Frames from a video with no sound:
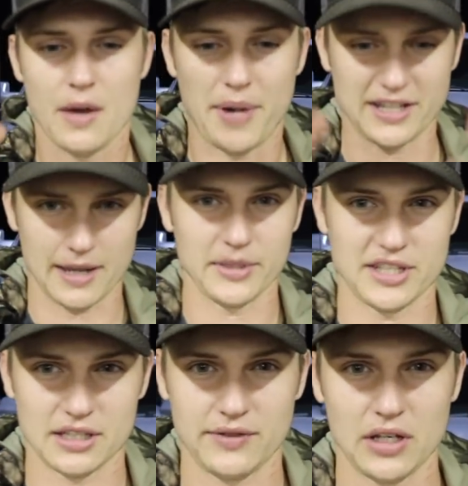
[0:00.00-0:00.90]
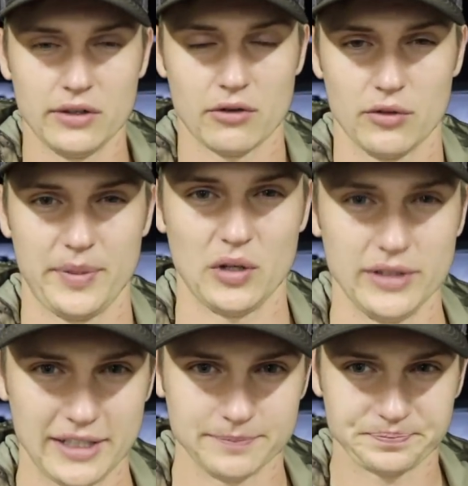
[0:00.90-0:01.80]
By the time you see this video, there will be
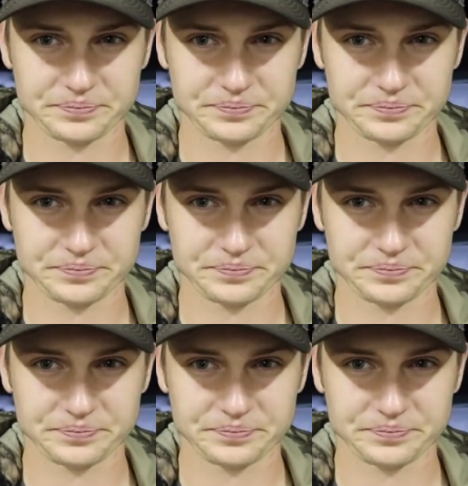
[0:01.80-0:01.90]
only